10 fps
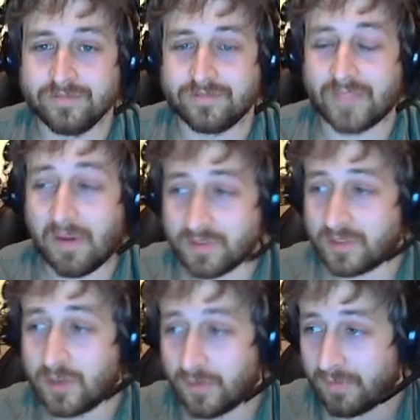I wasn't
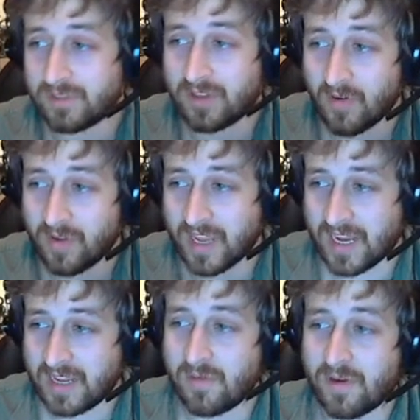sure if it was going
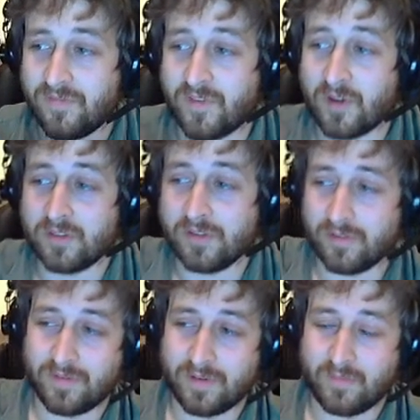anywhere further
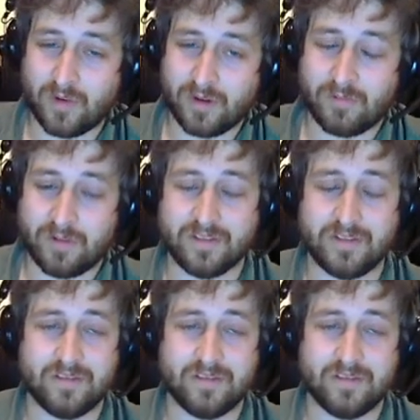from where it was.